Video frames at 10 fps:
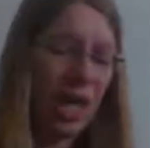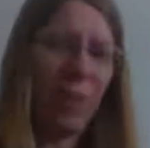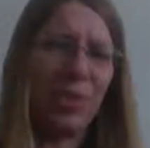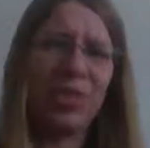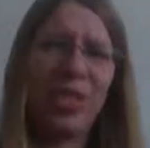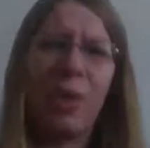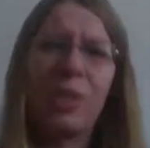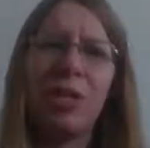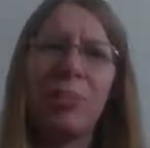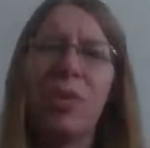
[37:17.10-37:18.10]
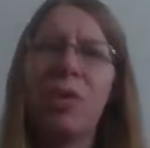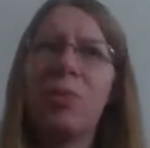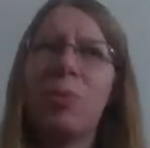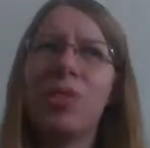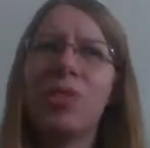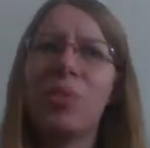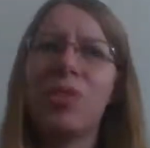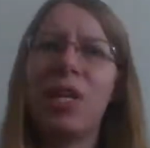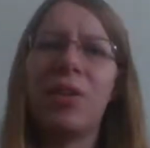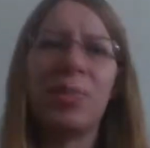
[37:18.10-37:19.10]
I was doubting, one of them was I was
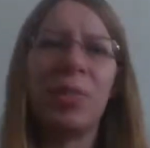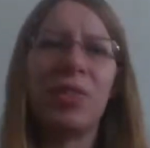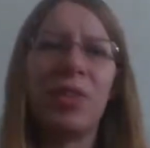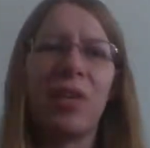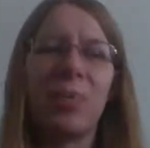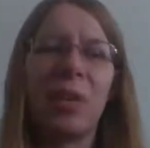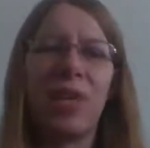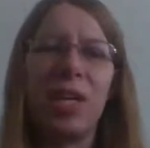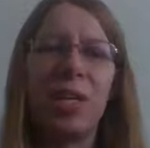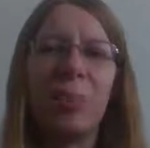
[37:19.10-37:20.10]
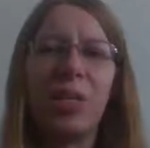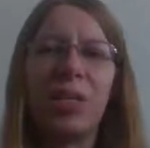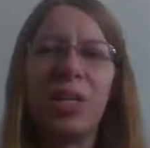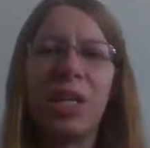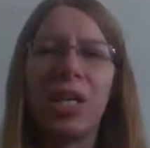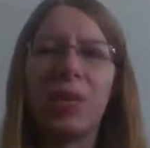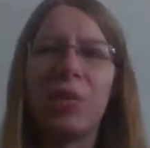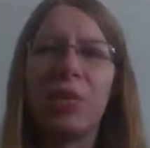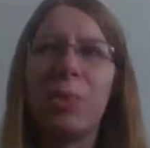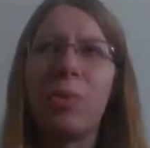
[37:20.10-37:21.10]
doubting myself and my writing ability, and I couldn't
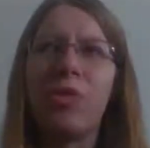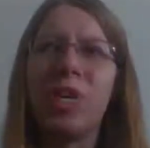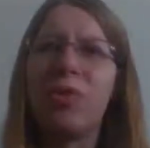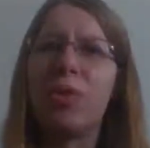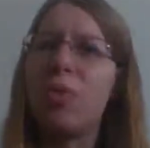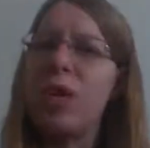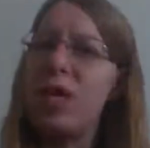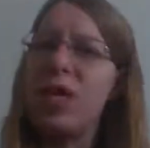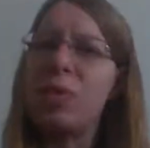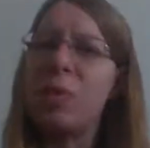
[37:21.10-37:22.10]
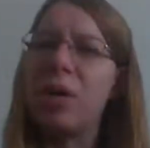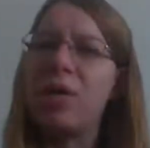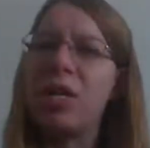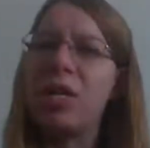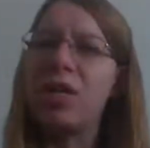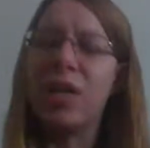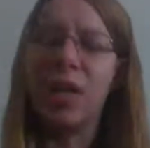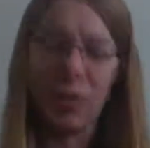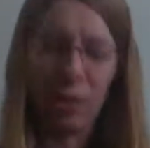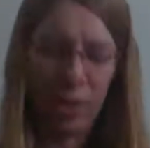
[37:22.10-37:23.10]
remember if he had ever read any of my writing or
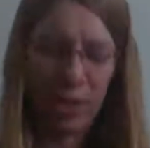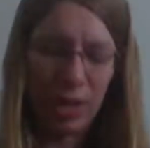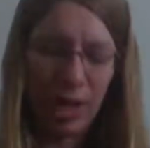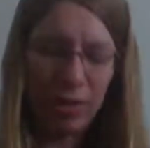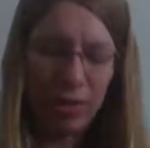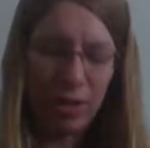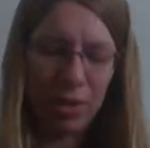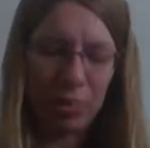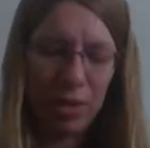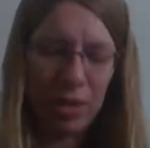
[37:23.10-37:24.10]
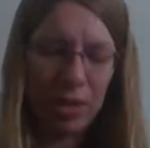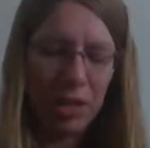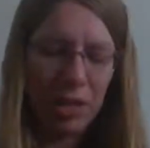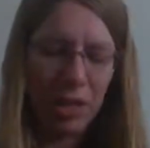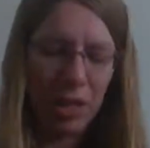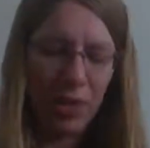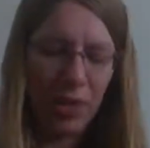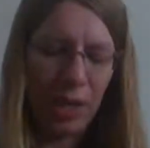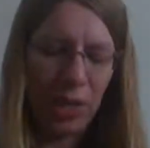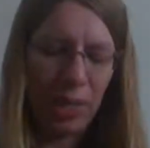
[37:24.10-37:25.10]
not, so I wanted to ask him, and I never
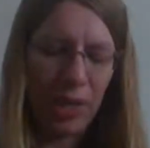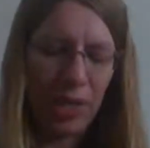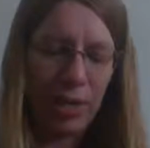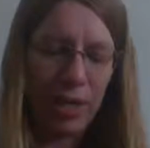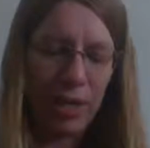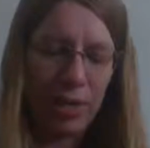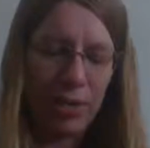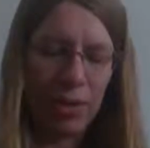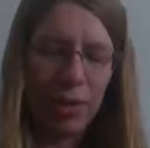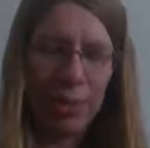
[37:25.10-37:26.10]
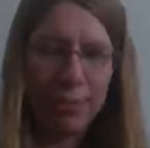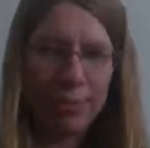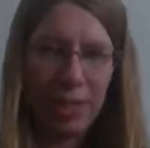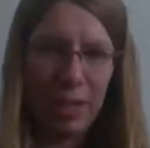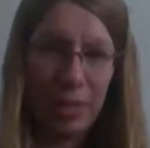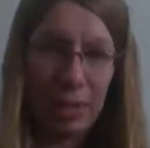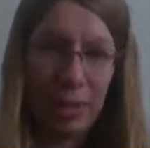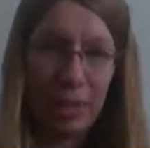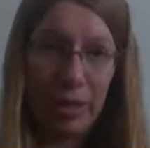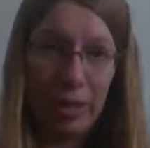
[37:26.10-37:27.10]
got a reply to that. So I don't know what's up with
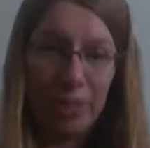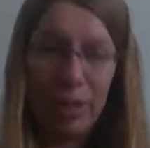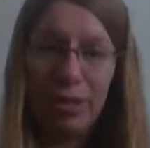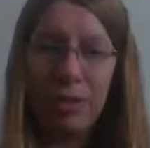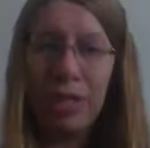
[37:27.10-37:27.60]
that, but